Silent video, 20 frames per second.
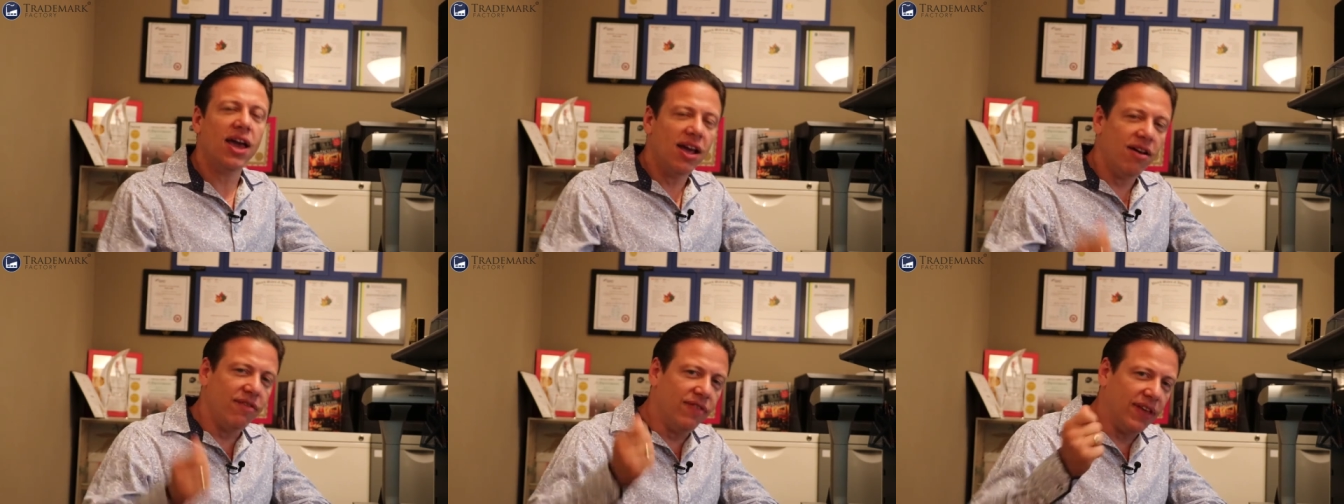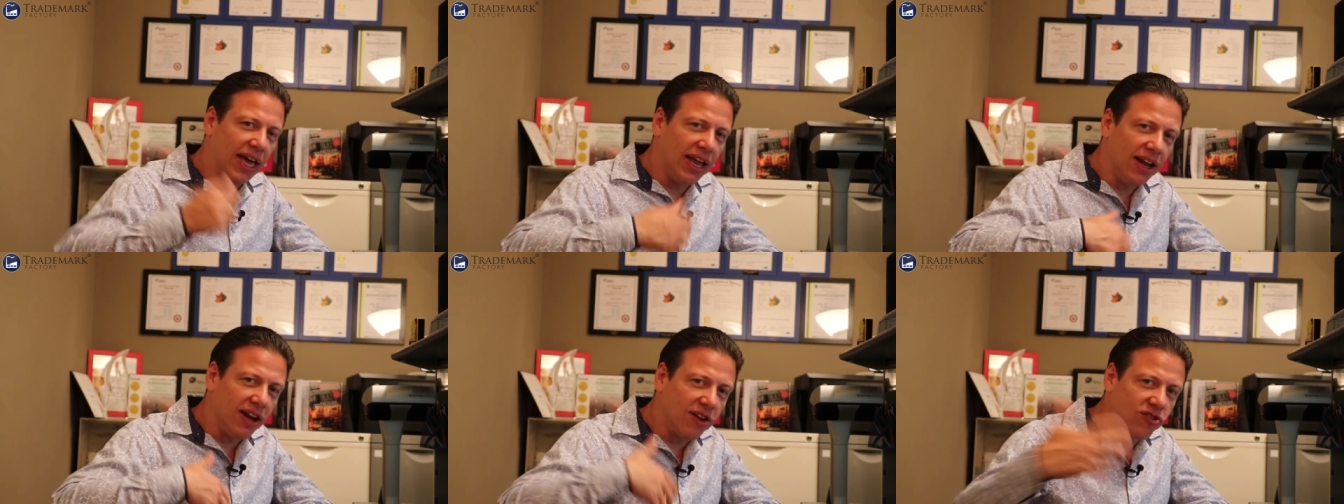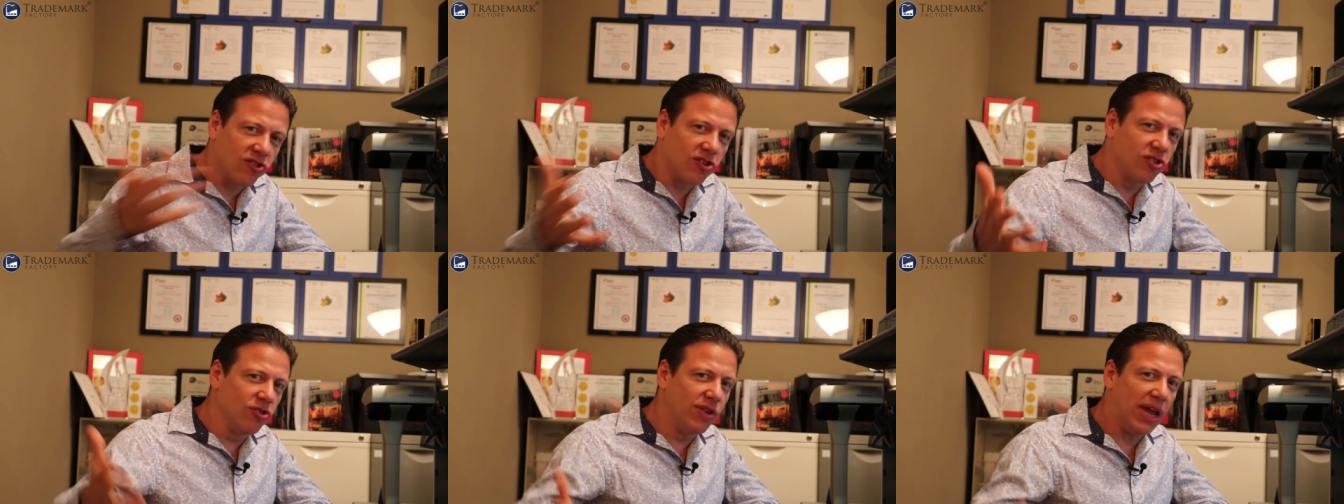If they can
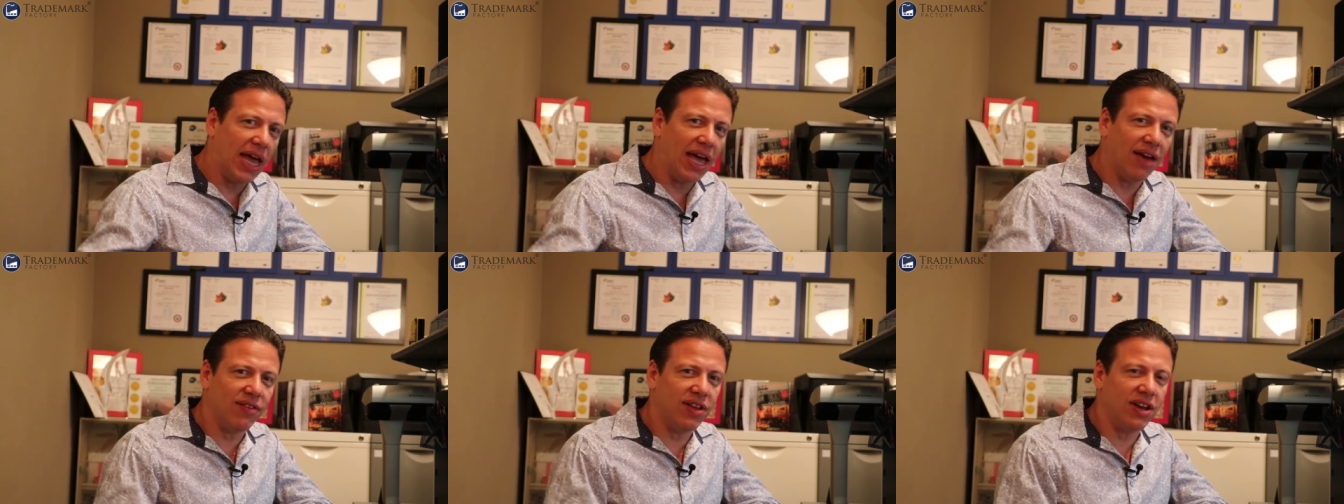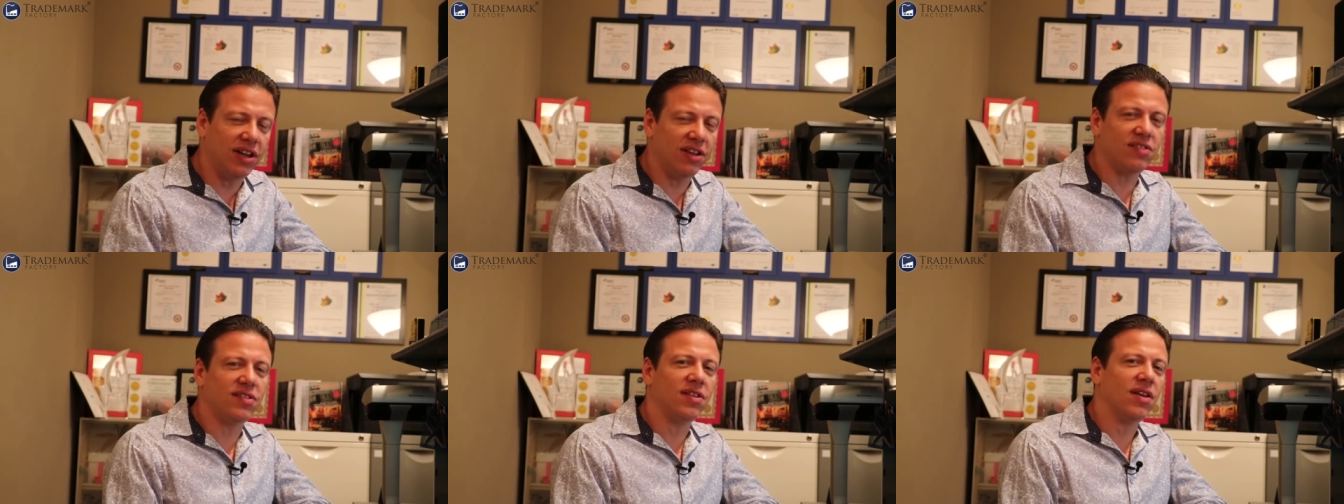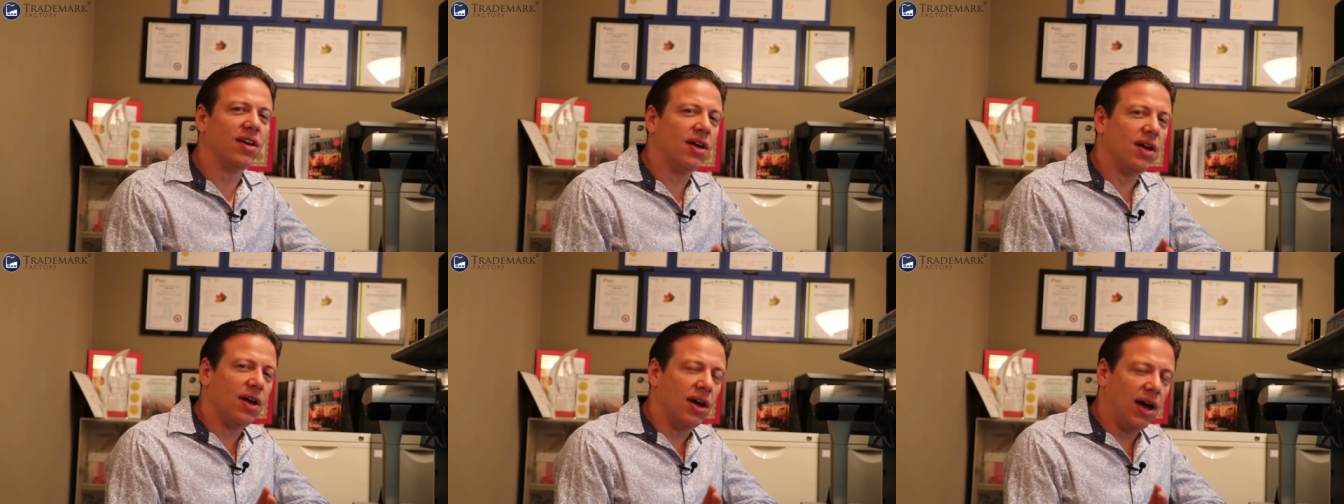exclude evidence,
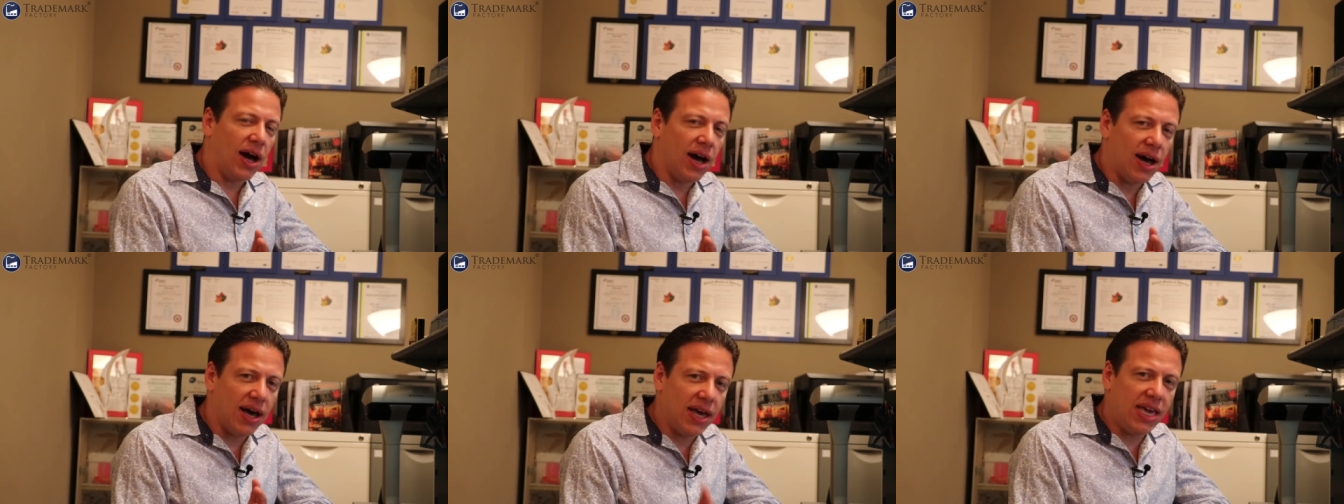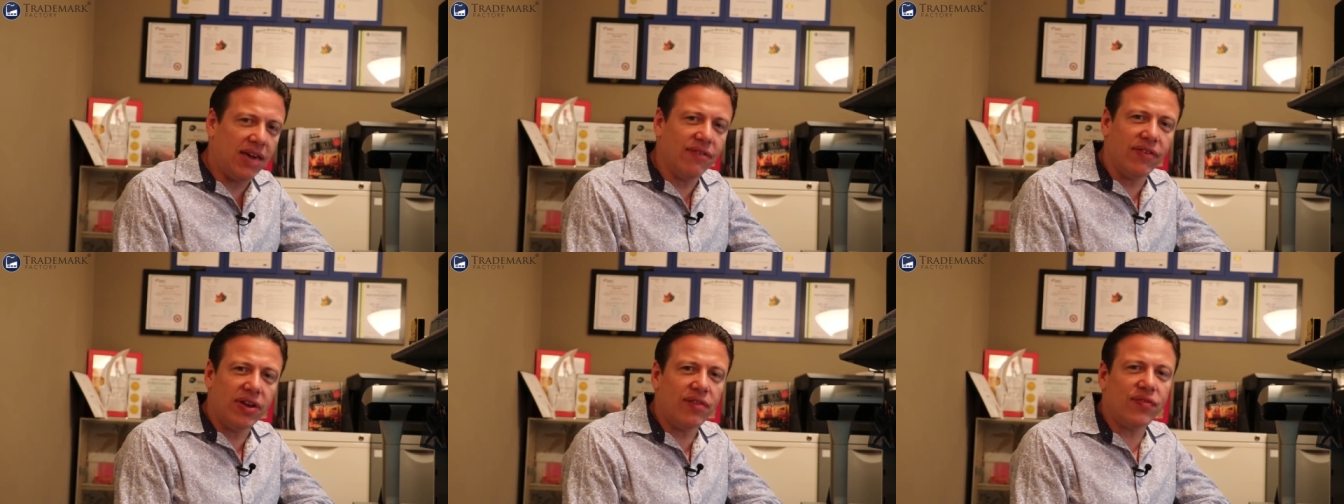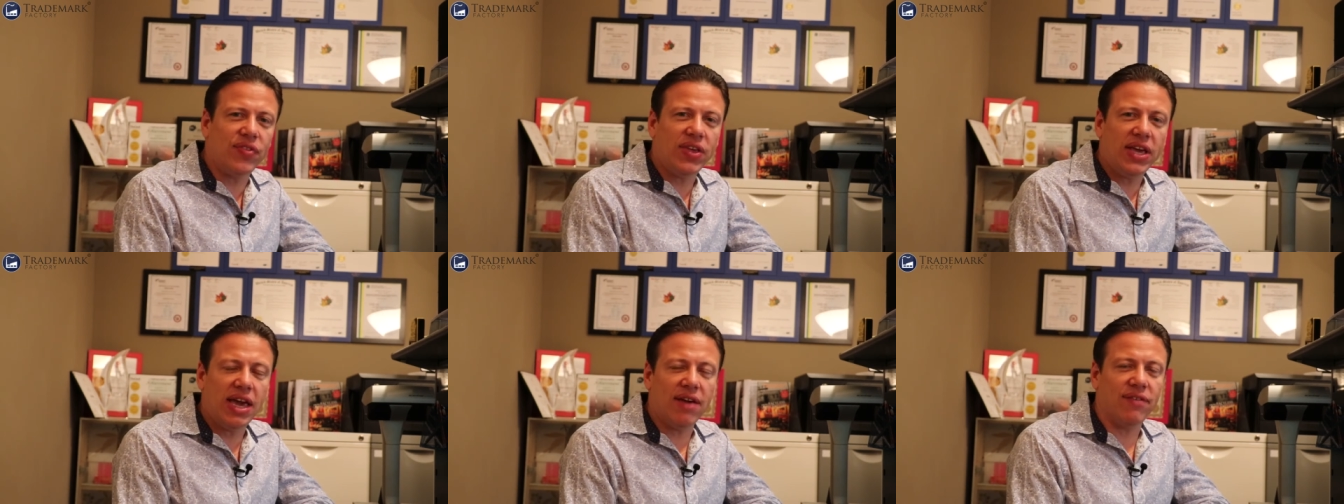uh, even if
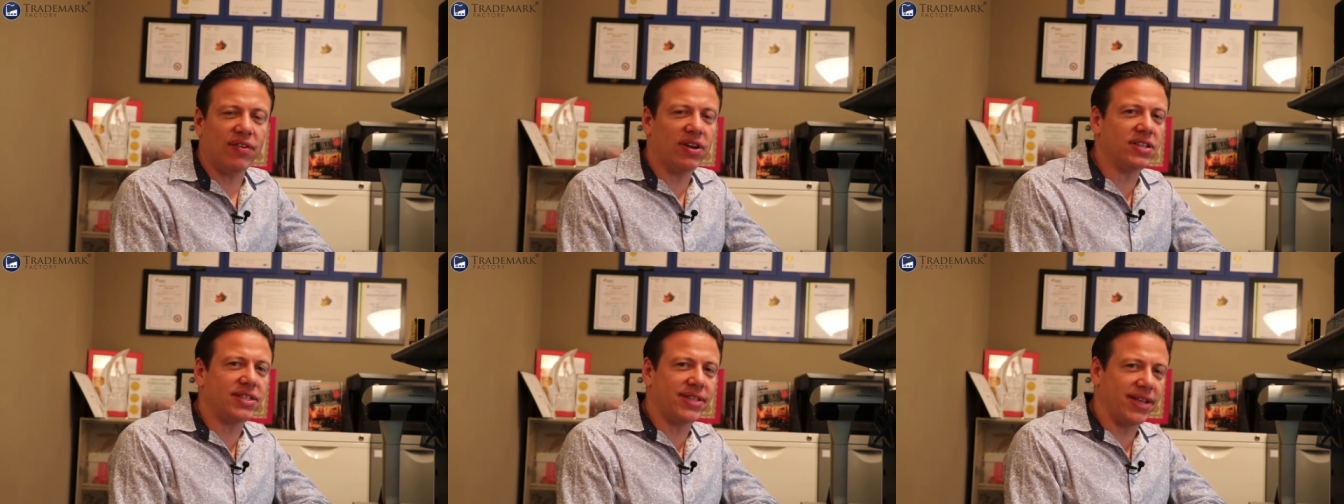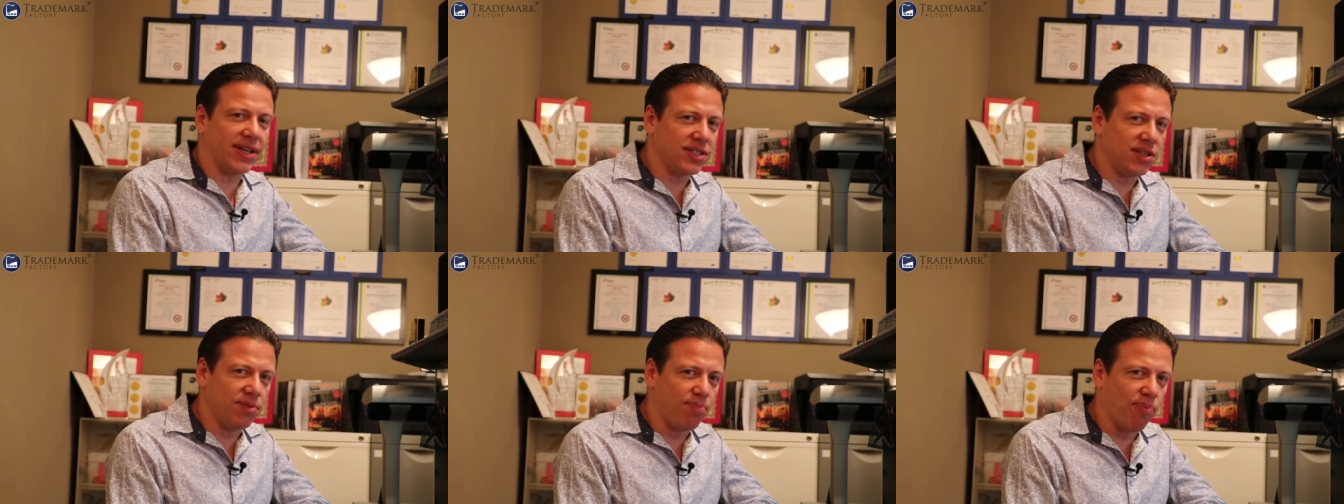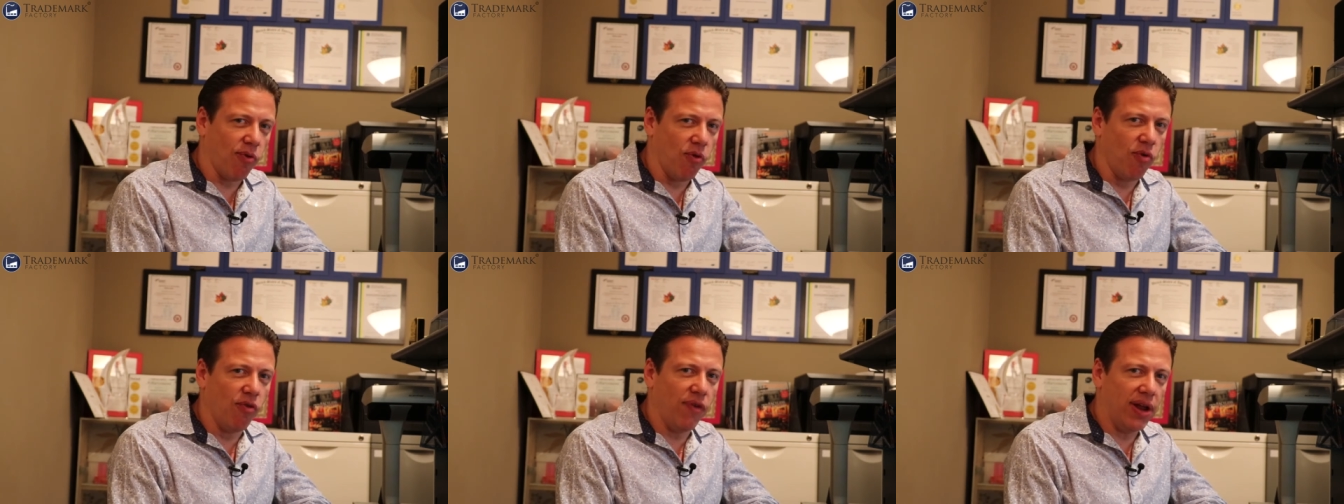the evidence doesn't
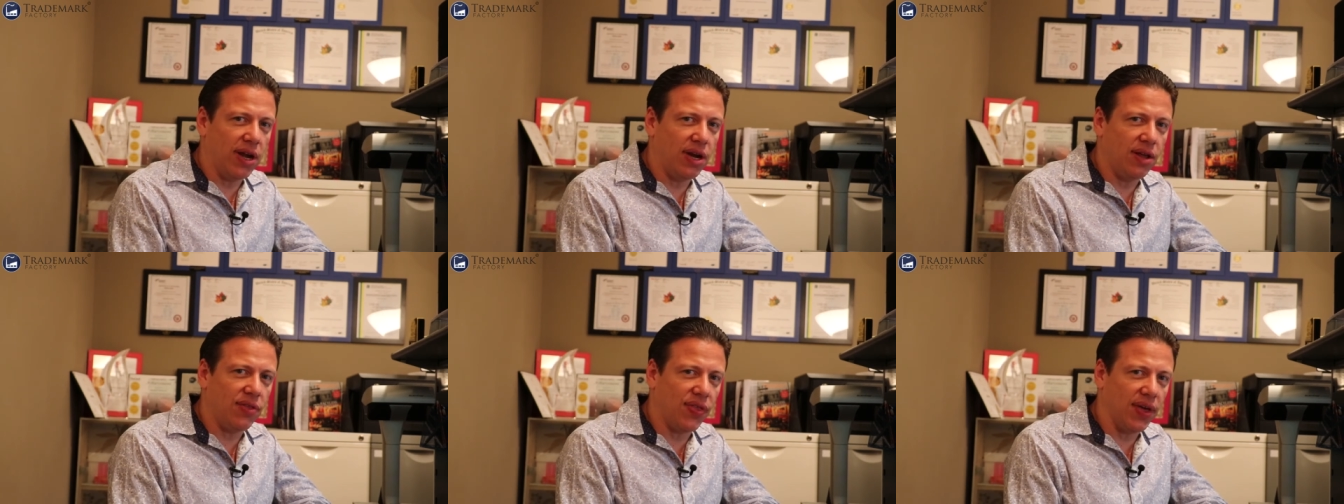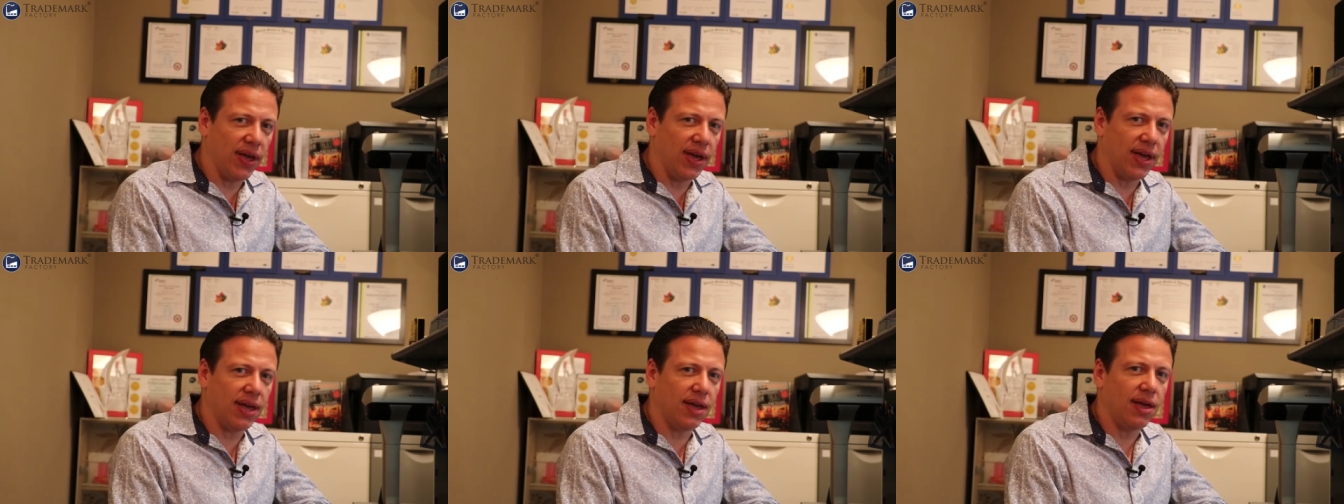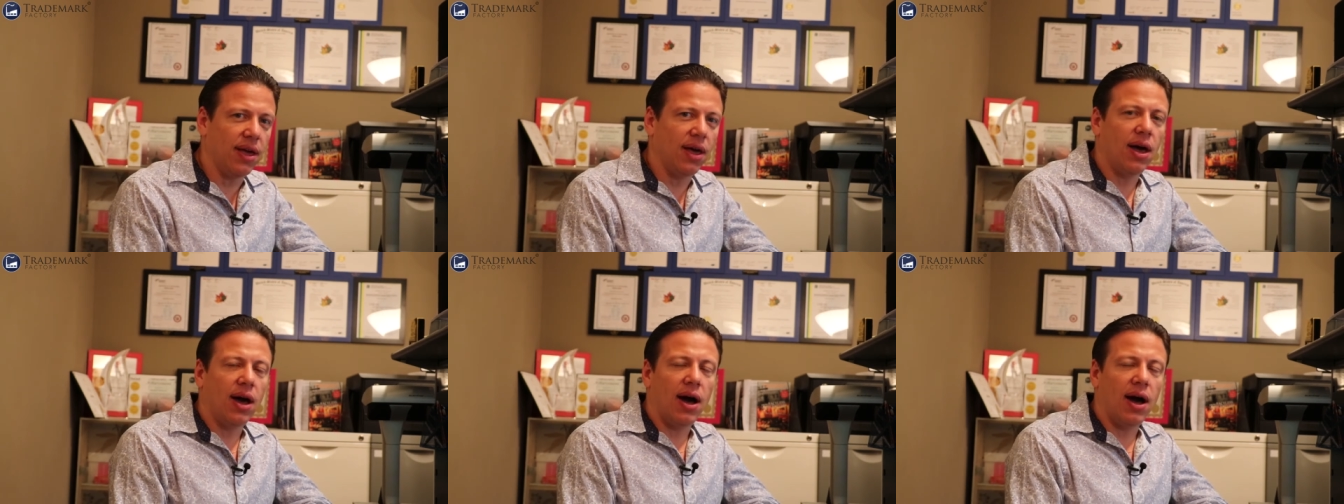prove anything,